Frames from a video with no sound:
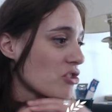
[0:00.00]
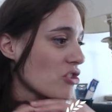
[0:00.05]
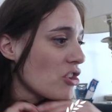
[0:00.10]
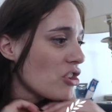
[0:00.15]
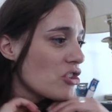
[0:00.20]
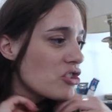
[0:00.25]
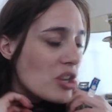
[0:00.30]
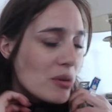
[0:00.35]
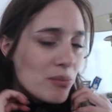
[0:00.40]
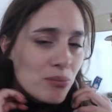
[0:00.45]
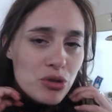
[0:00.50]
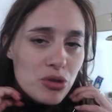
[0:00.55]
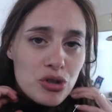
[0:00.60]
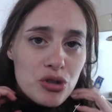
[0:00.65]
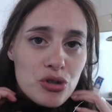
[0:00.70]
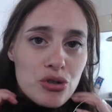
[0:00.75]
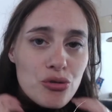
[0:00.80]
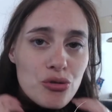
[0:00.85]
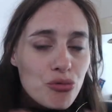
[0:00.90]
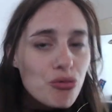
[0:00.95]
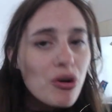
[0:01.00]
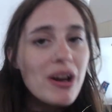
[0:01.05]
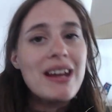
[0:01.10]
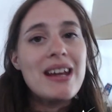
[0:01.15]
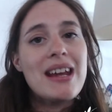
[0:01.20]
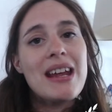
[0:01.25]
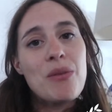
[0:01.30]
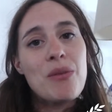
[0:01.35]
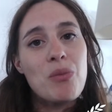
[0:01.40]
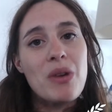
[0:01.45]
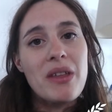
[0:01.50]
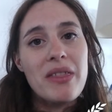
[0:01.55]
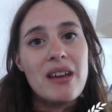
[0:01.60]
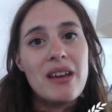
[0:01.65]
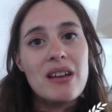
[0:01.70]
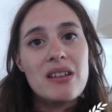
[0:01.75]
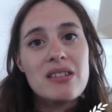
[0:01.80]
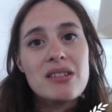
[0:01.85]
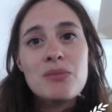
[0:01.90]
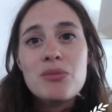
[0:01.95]
going to jump straight in with
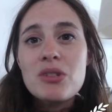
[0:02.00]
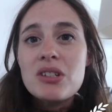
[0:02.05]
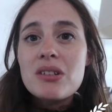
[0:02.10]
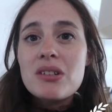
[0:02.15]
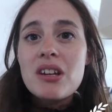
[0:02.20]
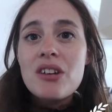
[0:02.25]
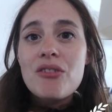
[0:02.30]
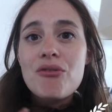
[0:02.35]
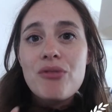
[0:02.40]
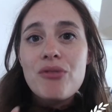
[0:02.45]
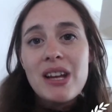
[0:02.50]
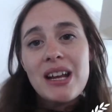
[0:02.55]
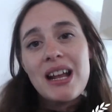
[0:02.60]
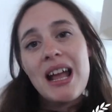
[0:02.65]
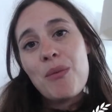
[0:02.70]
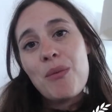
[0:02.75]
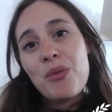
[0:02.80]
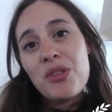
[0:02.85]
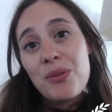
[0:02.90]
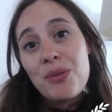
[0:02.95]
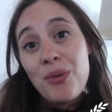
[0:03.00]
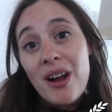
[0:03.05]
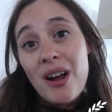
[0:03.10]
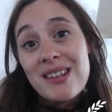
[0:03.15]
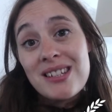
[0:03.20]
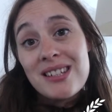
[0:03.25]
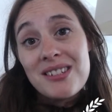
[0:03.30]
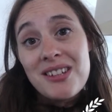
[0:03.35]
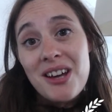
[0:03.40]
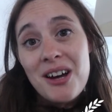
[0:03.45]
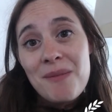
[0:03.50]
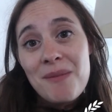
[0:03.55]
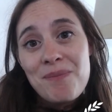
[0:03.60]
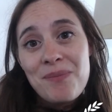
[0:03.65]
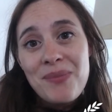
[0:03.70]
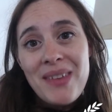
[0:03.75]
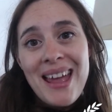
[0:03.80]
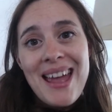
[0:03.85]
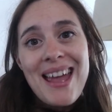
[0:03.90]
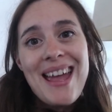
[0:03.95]
it. So I'm just going to recap what the prizes are
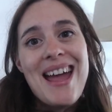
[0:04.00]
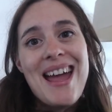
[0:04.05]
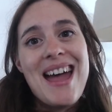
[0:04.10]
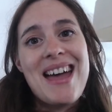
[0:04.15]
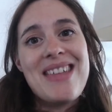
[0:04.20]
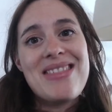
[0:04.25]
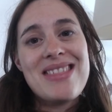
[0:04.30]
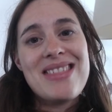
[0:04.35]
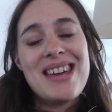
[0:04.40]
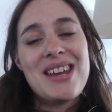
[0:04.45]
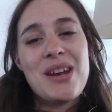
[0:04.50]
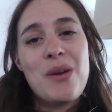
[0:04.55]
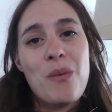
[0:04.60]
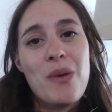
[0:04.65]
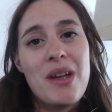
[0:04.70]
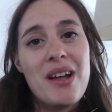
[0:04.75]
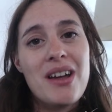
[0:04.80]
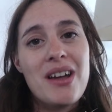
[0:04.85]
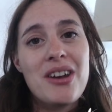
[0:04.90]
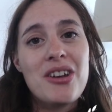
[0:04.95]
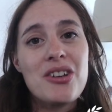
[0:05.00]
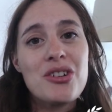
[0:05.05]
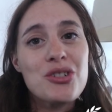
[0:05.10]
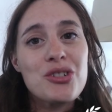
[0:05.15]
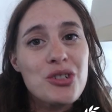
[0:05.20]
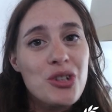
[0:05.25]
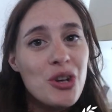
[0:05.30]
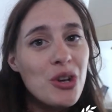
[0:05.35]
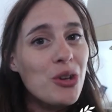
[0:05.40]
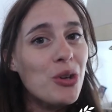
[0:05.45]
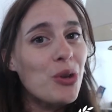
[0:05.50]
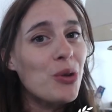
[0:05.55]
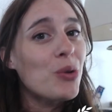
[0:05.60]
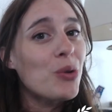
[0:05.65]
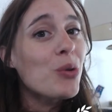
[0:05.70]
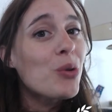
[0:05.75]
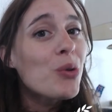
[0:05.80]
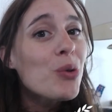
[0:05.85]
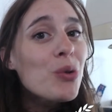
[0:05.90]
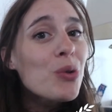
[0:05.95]
and then we are going to show you
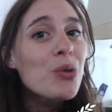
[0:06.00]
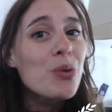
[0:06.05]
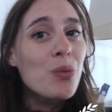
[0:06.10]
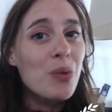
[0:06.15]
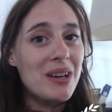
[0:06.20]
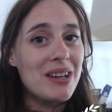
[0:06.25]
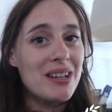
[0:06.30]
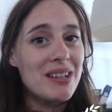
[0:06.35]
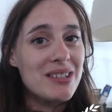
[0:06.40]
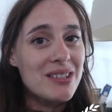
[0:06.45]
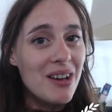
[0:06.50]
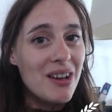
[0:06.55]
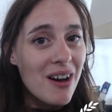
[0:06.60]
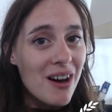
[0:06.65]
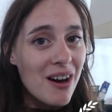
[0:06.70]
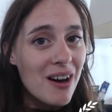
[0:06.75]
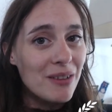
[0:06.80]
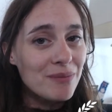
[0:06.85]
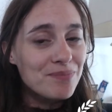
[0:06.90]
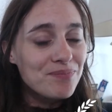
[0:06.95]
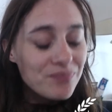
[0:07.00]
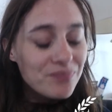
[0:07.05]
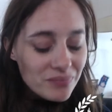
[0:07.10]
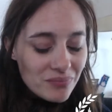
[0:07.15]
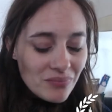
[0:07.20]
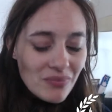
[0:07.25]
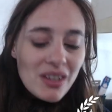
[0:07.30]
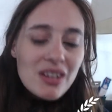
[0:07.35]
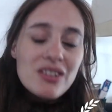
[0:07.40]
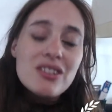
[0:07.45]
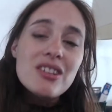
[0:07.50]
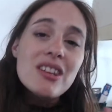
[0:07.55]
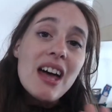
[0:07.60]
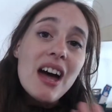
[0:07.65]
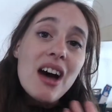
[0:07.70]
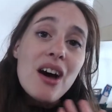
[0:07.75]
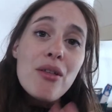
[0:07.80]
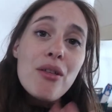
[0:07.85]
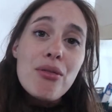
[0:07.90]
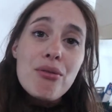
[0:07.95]
who the winners are. So there
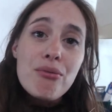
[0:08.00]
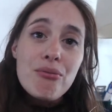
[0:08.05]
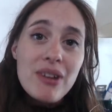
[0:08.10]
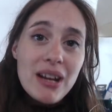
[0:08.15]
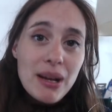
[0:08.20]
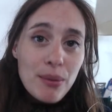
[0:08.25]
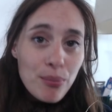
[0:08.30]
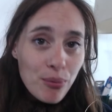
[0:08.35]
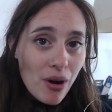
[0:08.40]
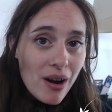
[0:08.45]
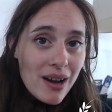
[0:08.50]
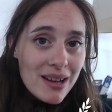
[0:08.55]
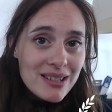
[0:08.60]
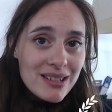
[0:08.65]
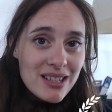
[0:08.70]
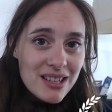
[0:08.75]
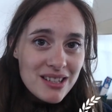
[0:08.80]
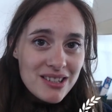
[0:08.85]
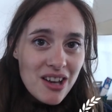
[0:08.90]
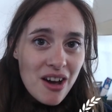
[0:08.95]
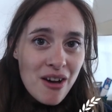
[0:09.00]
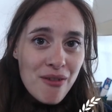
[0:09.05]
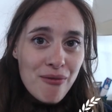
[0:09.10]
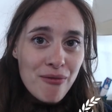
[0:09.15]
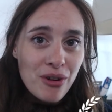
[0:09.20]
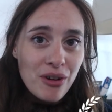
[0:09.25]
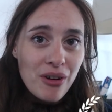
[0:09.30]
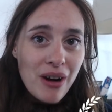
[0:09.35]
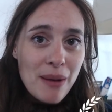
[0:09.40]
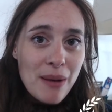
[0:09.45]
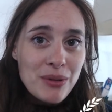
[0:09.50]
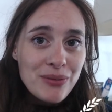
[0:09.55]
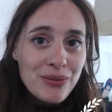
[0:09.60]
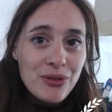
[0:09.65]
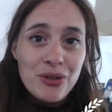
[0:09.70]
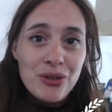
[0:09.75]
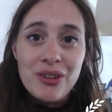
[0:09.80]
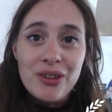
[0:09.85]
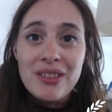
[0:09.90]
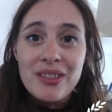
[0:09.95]
are 3 prizes up for grabs
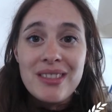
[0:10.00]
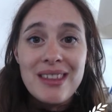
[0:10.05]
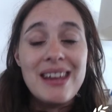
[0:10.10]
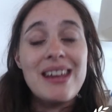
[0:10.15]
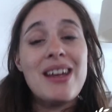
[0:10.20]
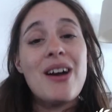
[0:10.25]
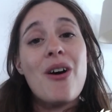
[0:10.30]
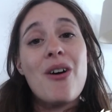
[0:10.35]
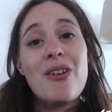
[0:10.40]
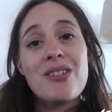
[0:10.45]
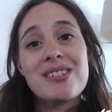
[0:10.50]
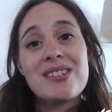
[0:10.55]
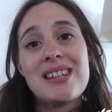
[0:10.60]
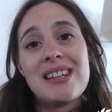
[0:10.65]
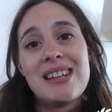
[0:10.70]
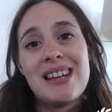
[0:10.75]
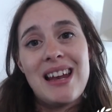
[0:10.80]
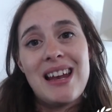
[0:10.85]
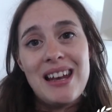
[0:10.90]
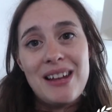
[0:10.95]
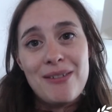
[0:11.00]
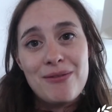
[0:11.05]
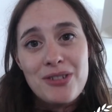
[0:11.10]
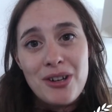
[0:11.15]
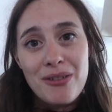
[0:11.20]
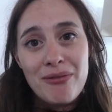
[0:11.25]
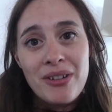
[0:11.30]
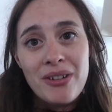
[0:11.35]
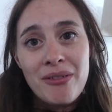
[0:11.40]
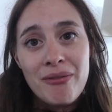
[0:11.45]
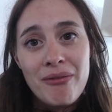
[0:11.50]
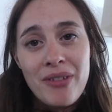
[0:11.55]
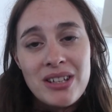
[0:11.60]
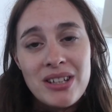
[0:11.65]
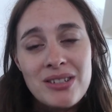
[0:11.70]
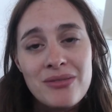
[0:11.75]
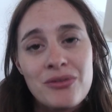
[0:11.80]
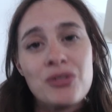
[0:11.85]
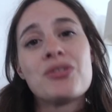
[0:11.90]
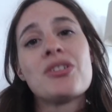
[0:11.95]
for the Austin Liftoff Film
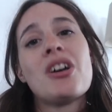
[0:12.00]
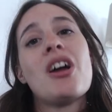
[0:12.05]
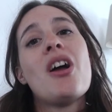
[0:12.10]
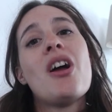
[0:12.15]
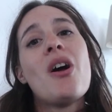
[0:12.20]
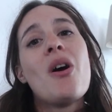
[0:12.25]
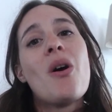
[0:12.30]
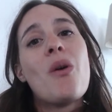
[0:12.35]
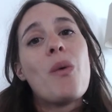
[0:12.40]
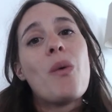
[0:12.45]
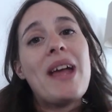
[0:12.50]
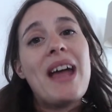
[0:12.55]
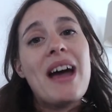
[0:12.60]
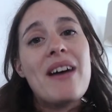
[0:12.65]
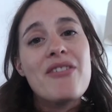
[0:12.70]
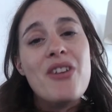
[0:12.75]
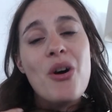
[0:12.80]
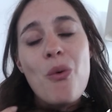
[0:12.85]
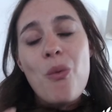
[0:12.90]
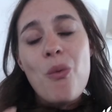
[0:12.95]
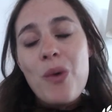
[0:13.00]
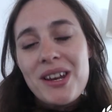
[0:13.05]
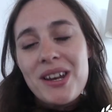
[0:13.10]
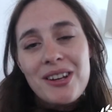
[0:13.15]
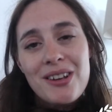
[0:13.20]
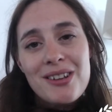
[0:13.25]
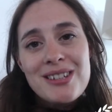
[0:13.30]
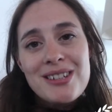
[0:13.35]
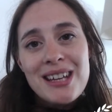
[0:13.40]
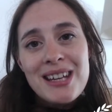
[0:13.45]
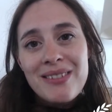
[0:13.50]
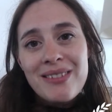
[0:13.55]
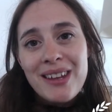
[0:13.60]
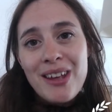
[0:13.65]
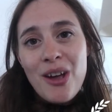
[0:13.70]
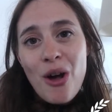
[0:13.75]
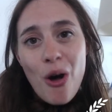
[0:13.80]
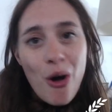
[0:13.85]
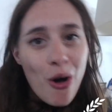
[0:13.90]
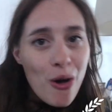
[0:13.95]
Festivals. We have winners in
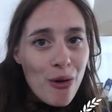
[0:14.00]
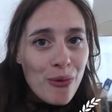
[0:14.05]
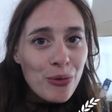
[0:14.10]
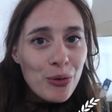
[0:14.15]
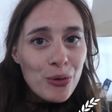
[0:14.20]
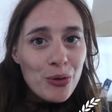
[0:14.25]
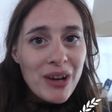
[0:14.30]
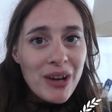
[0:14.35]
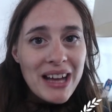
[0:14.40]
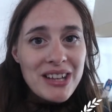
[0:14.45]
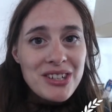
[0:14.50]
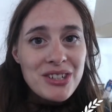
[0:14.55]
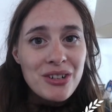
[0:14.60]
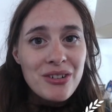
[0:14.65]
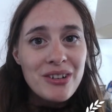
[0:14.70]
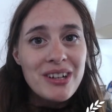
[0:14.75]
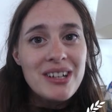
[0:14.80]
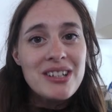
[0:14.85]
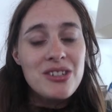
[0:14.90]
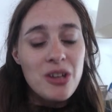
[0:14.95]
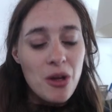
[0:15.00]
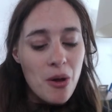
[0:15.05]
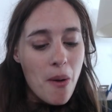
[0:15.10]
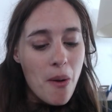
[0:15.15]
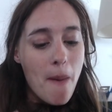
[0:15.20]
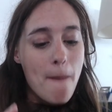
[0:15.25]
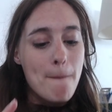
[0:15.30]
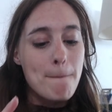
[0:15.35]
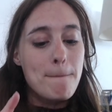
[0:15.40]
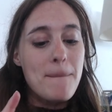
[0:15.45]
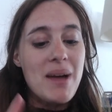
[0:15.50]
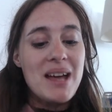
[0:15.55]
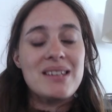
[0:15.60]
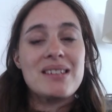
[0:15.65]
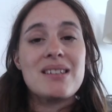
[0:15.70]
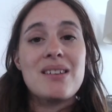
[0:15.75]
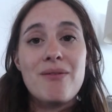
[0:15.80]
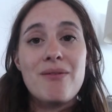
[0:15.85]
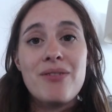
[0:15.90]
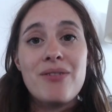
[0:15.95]
the overall category, so
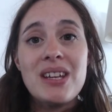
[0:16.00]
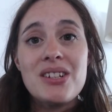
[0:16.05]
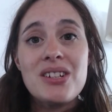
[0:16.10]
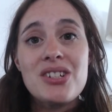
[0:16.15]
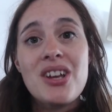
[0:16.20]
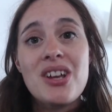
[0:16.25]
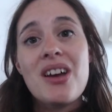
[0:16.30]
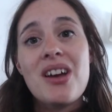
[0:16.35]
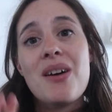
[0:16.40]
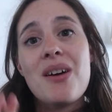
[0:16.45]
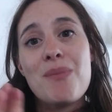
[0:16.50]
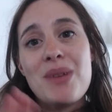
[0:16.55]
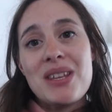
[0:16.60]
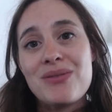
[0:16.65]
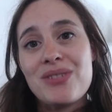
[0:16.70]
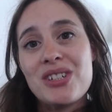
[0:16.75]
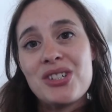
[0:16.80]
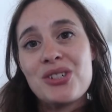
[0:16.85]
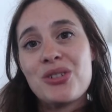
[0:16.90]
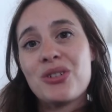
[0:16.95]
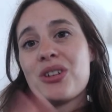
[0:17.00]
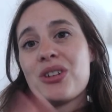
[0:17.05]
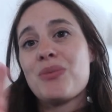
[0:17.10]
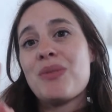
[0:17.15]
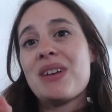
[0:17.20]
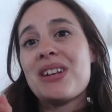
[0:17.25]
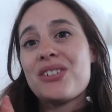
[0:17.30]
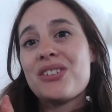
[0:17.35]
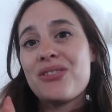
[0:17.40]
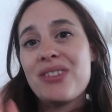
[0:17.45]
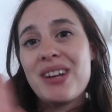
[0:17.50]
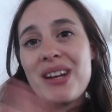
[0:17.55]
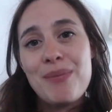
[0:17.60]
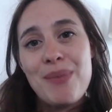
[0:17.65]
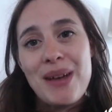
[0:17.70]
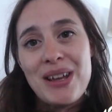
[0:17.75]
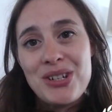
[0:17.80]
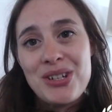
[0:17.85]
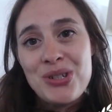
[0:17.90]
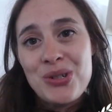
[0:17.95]
Best Feature Documentary,
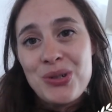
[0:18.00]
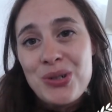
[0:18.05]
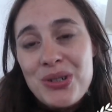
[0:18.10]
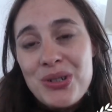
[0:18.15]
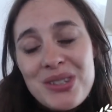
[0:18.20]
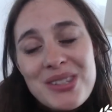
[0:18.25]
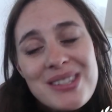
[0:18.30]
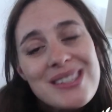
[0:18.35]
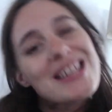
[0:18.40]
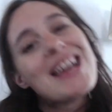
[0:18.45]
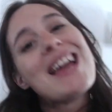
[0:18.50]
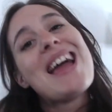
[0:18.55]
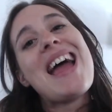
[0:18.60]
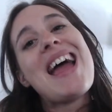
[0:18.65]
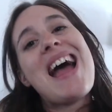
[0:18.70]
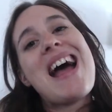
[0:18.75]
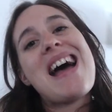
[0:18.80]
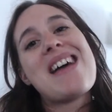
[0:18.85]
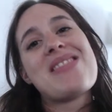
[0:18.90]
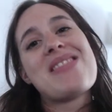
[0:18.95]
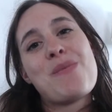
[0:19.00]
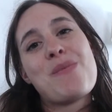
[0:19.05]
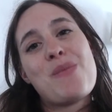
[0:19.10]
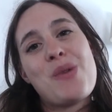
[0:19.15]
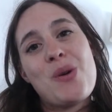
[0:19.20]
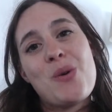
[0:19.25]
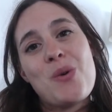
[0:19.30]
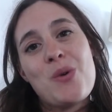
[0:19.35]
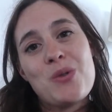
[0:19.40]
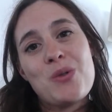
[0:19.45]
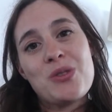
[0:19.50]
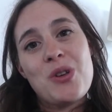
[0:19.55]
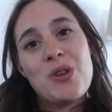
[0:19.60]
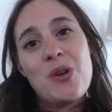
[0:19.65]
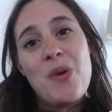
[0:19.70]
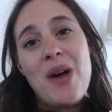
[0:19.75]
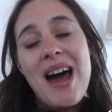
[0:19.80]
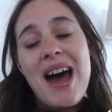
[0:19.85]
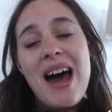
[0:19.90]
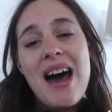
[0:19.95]
Best Shorts, and then we also
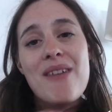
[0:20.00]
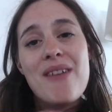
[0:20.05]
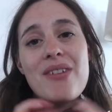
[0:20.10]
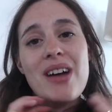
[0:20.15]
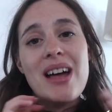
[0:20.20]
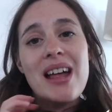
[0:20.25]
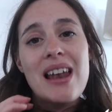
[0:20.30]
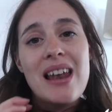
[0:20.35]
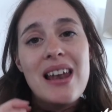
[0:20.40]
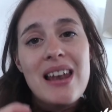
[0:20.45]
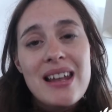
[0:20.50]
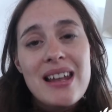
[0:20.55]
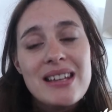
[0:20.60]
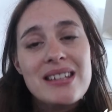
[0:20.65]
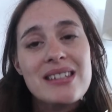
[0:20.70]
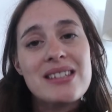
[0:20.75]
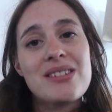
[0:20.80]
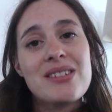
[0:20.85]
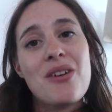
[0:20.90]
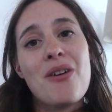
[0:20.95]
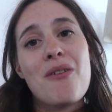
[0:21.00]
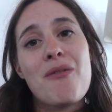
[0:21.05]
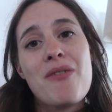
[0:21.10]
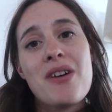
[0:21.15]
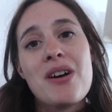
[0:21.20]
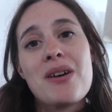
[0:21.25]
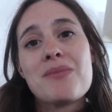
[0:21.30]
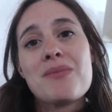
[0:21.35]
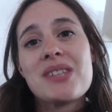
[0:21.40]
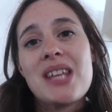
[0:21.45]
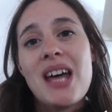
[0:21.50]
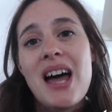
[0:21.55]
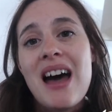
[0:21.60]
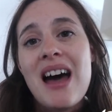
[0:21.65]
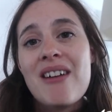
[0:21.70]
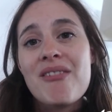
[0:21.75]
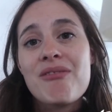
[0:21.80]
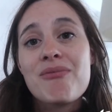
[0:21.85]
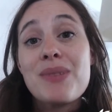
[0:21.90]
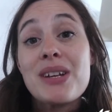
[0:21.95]
have a list of films that
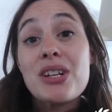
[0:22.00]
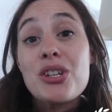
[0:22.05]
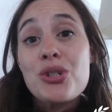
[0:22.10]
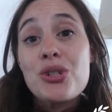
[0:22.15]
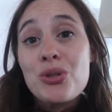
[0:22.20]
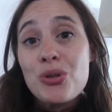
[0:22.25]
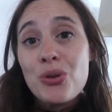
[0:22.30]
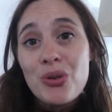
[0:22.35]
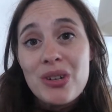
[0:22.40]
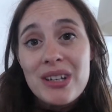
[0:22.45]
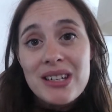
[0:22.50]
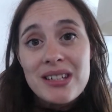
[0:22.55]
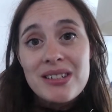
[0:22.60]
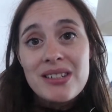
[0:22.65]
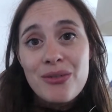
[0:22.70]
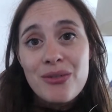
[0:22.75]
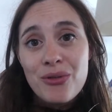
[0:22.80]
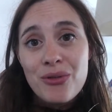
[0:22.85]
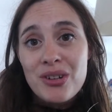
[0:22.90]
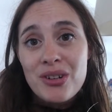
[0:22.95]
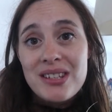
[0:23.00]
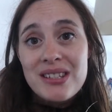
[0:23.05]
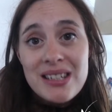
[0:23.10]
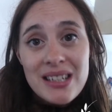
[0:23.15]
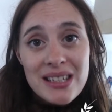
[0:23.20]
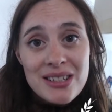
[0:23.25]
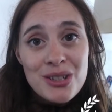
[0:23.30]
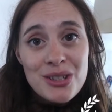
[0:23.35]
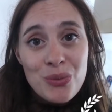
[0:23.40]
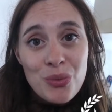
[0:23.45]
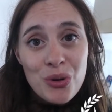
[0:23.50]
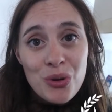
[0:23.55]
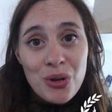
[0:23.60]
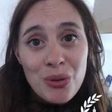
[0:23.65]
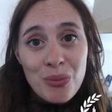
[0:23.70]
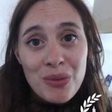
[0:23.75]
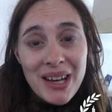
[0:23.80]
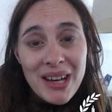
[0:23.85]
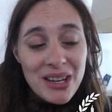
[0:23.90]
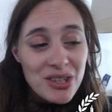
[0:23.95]
have been shortlisted for a Season Award
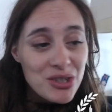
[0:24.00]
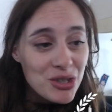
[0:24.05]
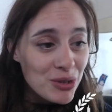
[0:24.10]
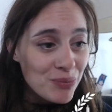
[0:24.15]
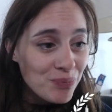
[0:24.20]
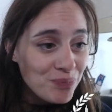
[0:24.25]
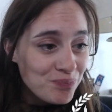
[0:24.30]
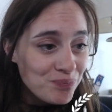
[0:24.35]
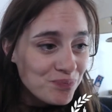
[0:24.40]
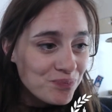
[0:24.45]
nomination.